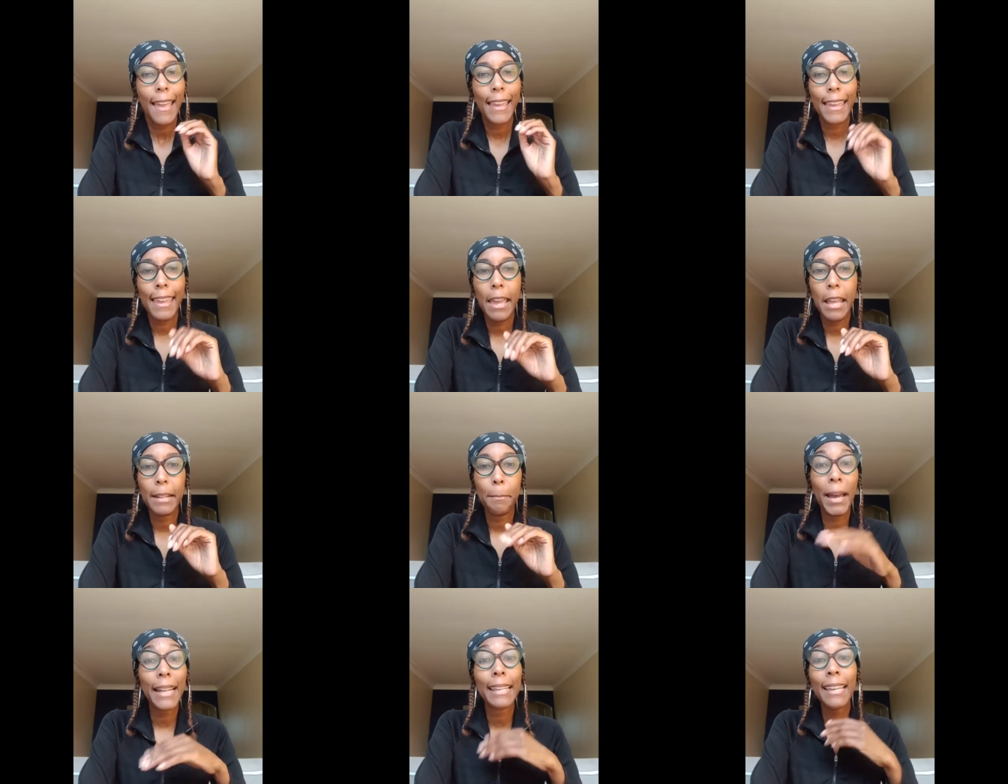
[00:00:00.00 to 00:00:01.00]
And
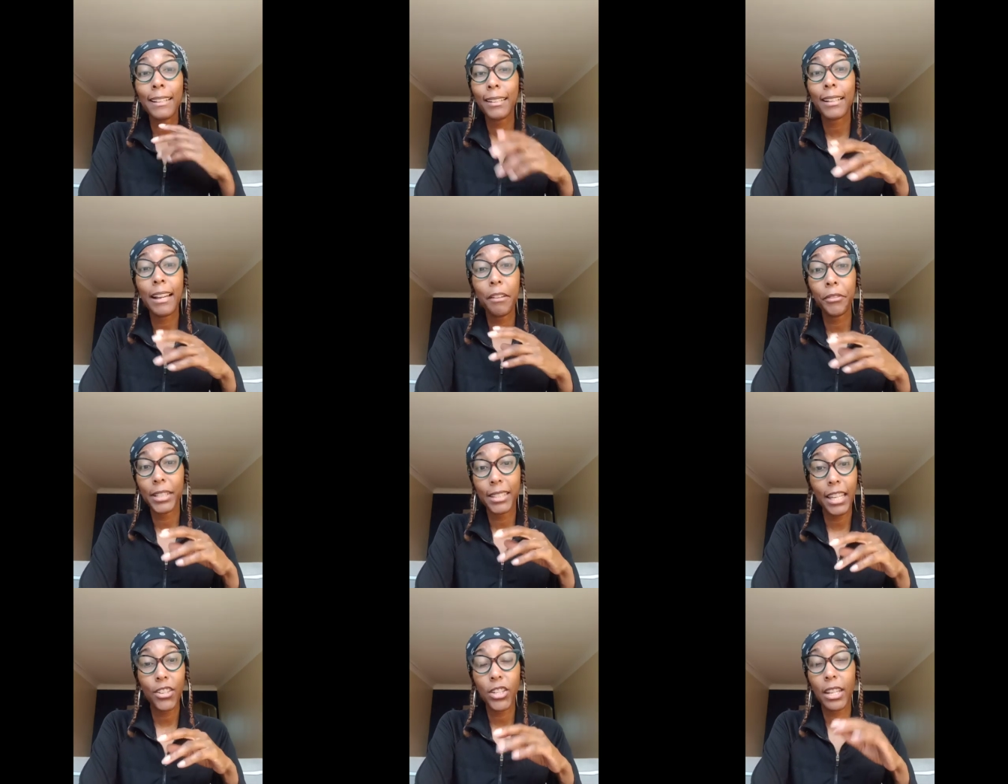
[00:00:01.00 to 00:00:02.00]
by the end of the
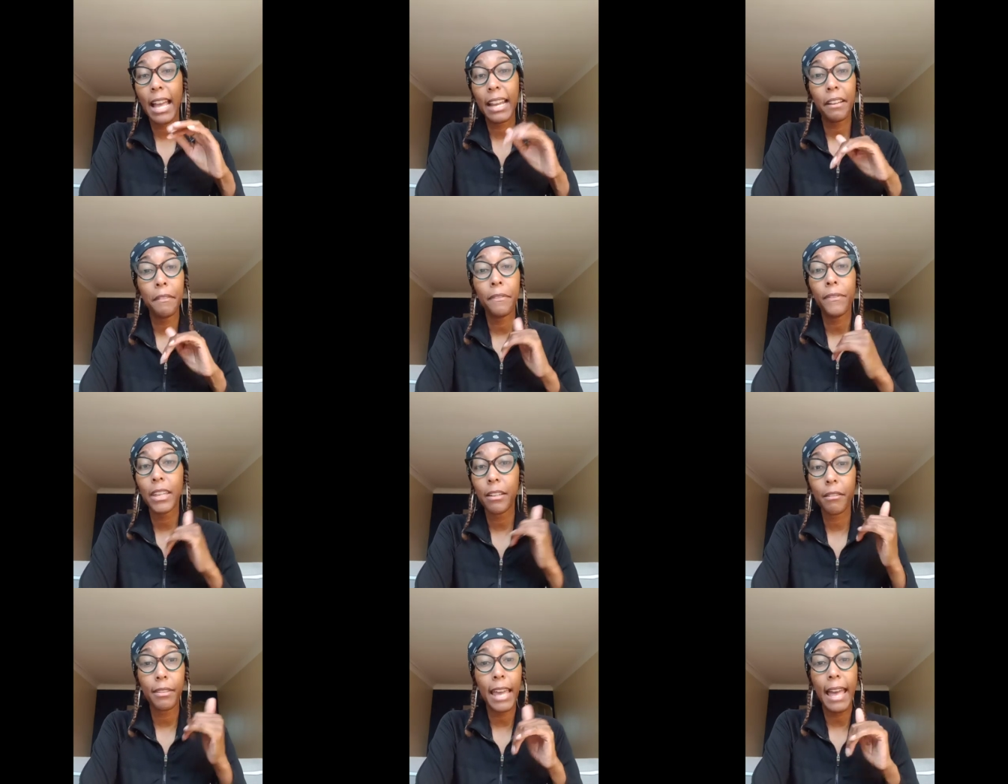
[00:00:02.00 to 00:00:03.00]
conversation, I could
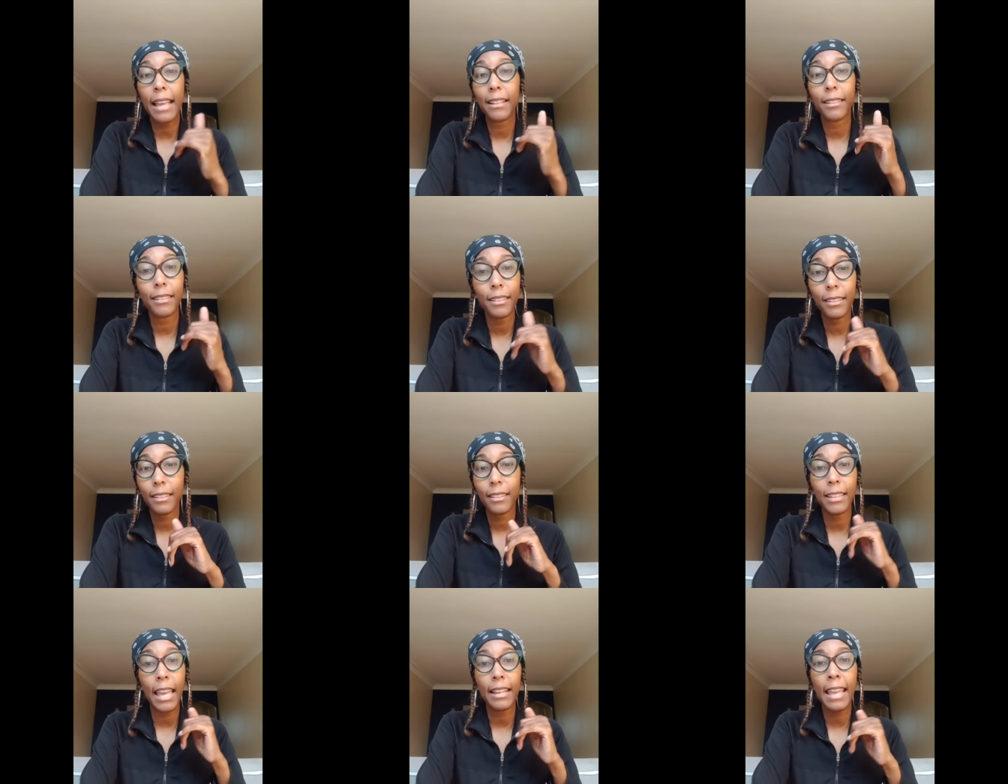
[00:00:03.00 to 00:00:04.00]
feel that
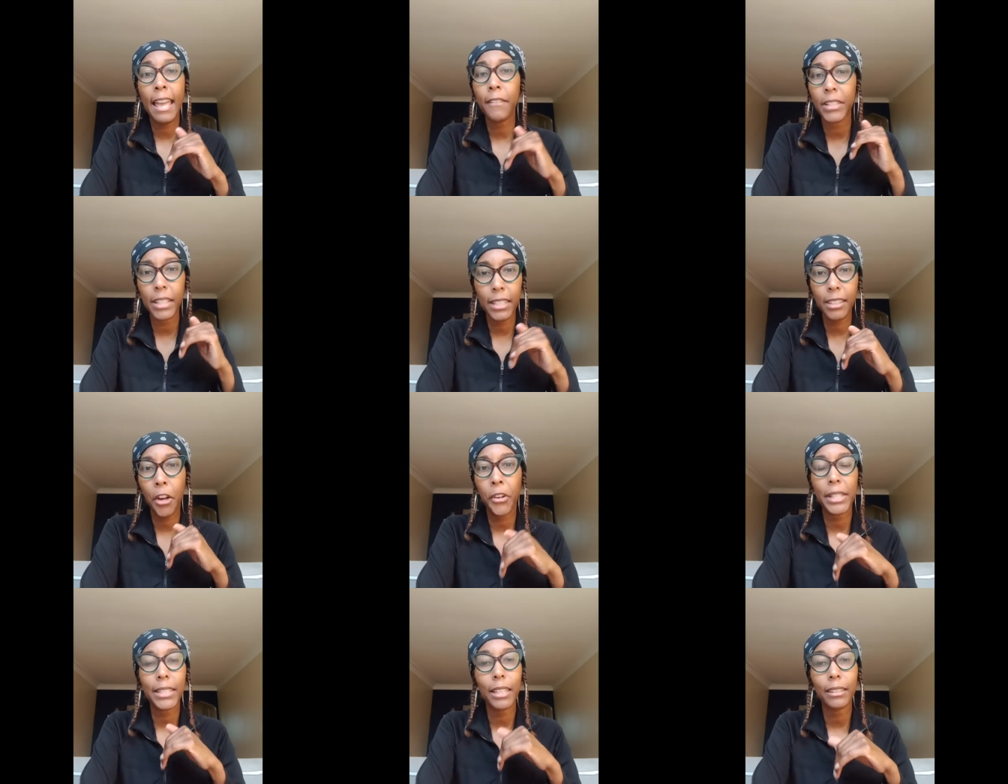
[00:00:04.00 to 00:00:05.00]
that heaviness
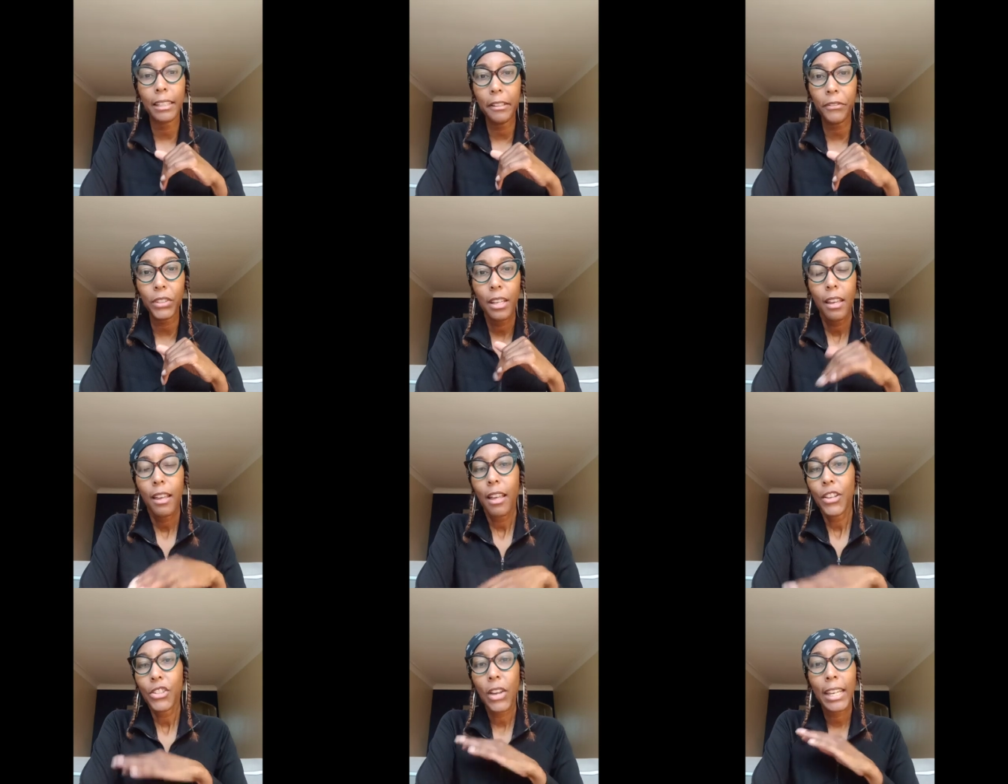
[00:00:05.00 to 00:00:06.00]
starting to lift.
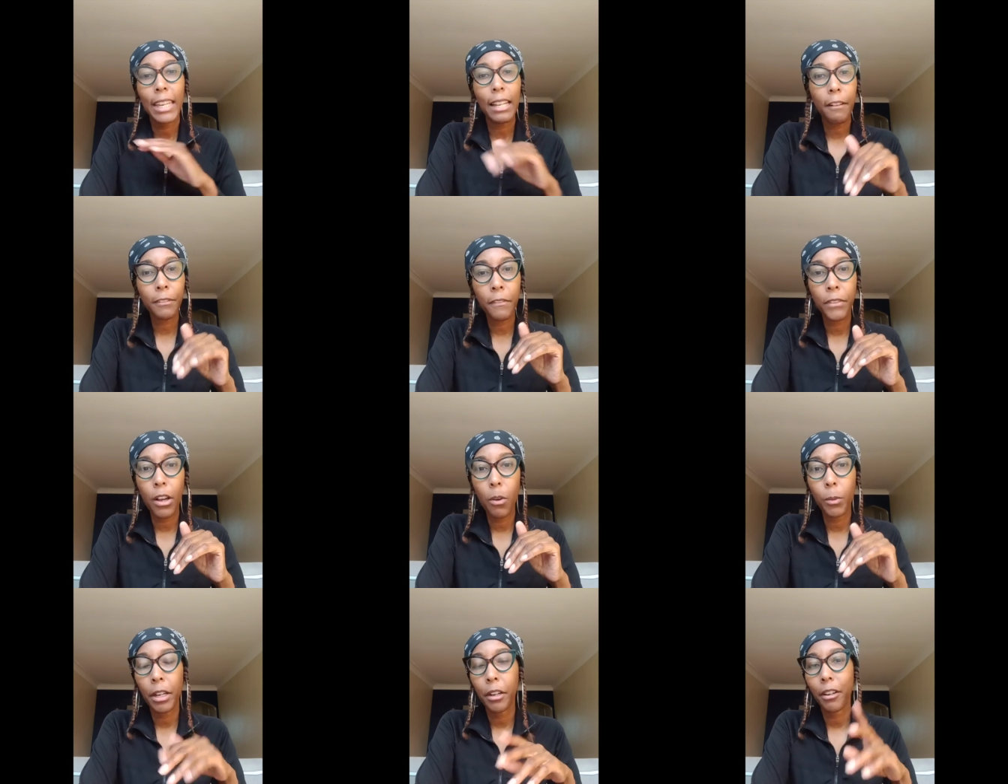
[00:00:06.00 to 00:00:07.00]
So I get off the
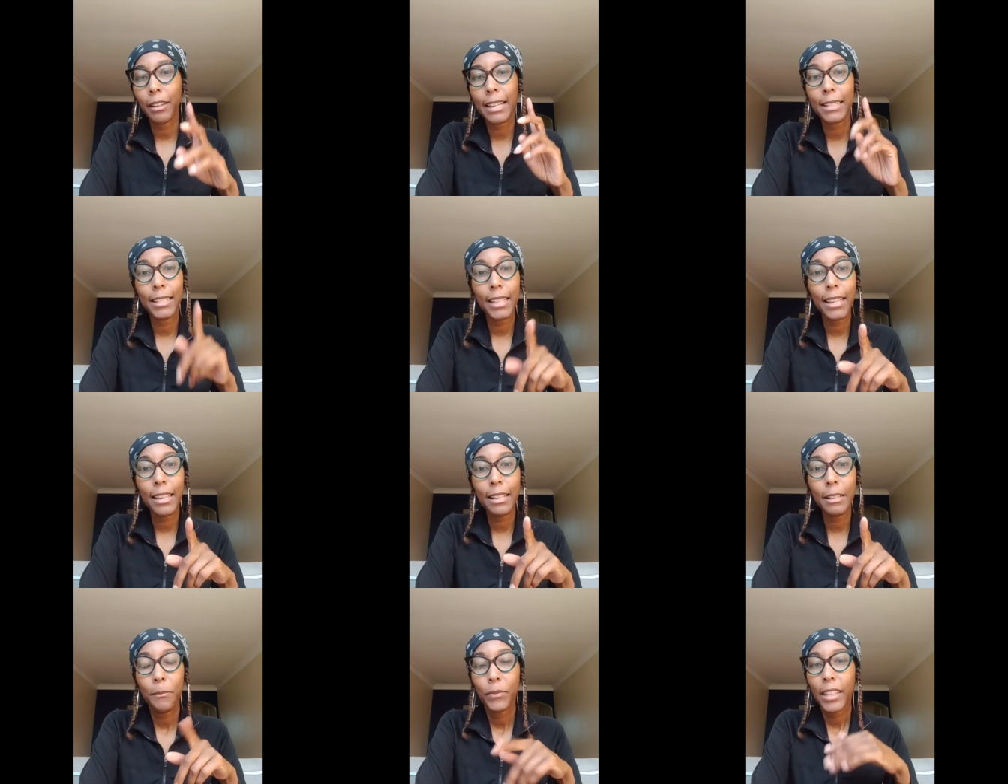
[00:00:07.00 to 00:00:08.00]
phone with her and
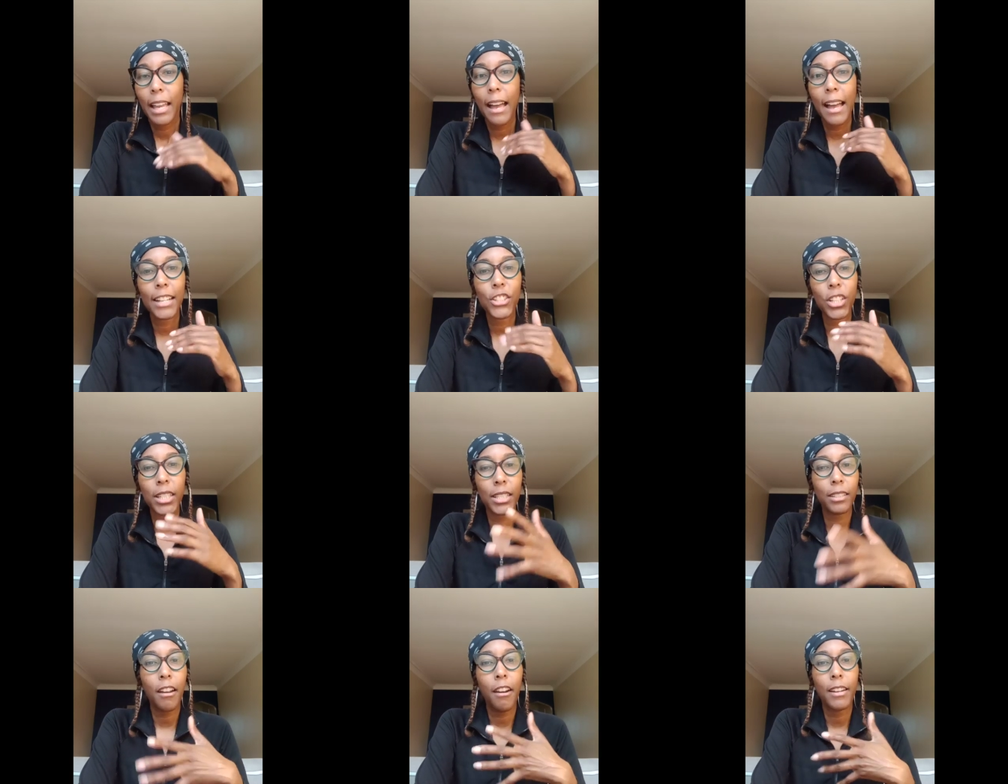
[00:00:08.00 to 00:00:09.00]
then I just
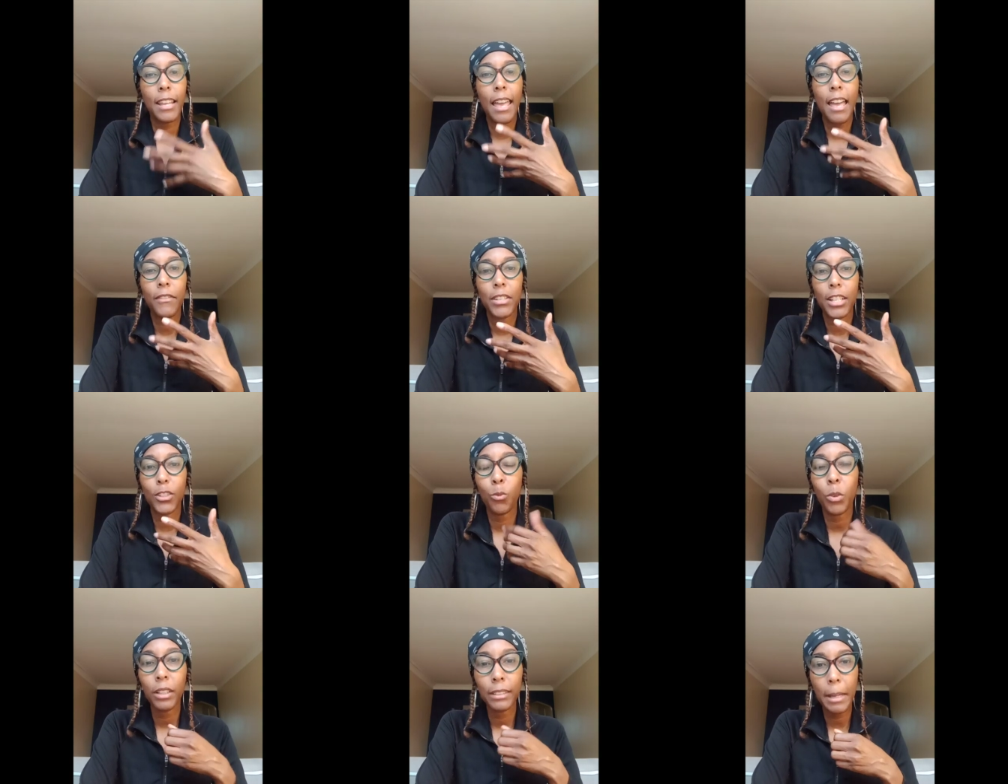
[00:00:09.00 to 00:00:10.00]
started having this
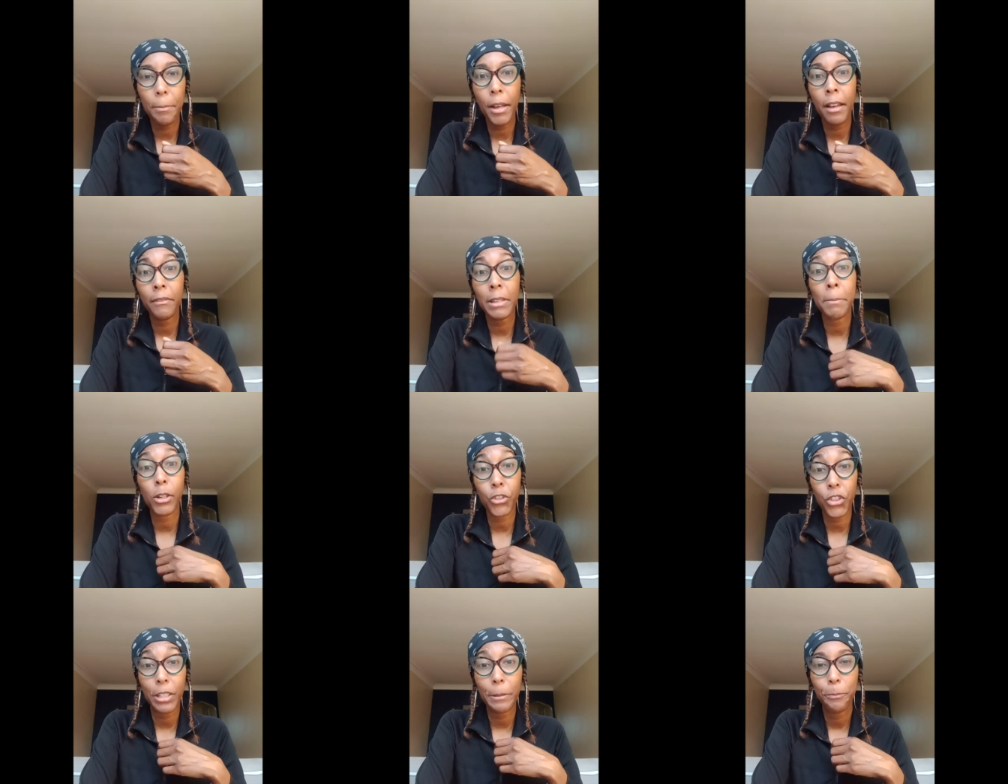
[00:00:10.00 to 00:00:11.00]
well up of
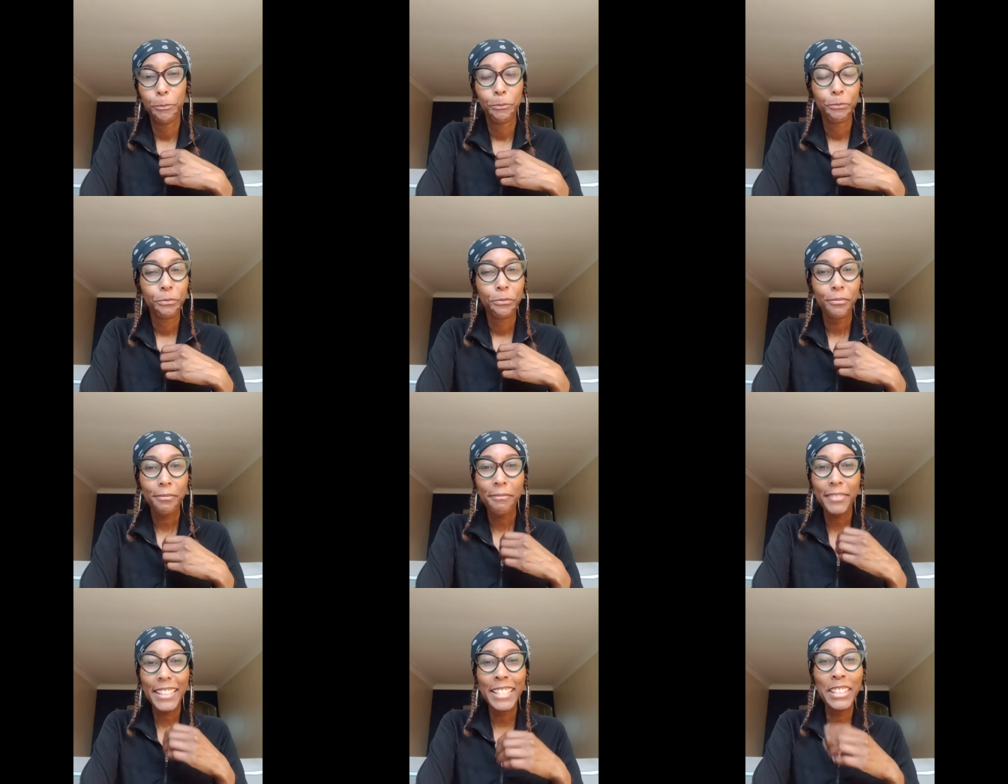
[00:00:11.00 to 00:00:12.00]
emotion.
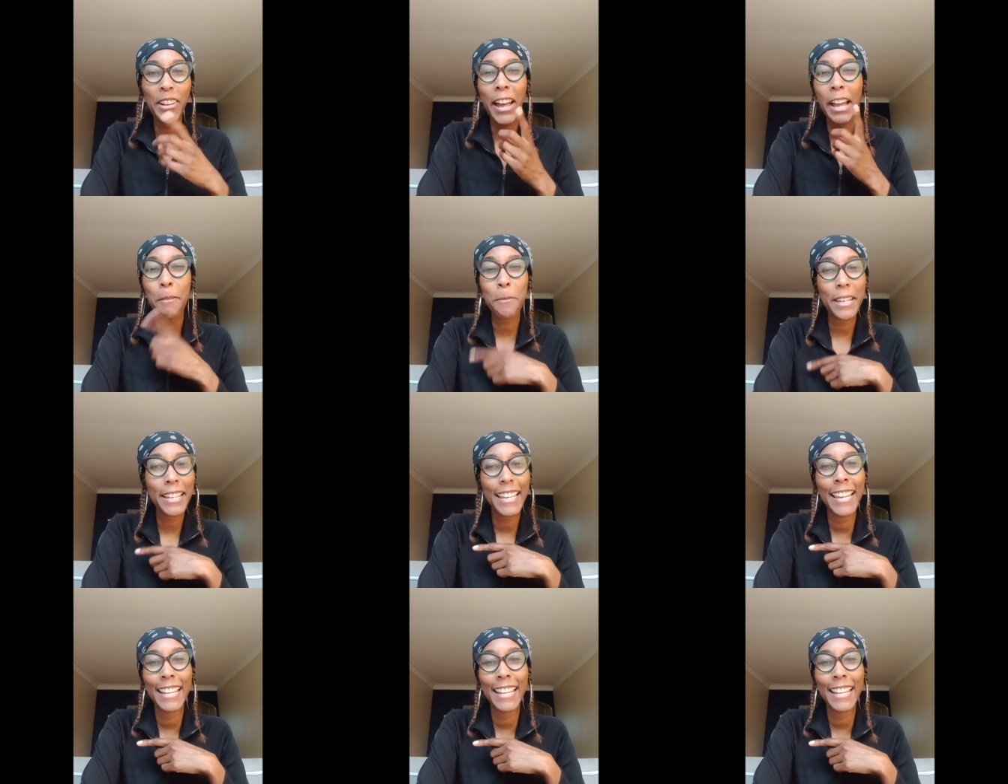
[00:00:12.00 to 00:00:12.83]
So I went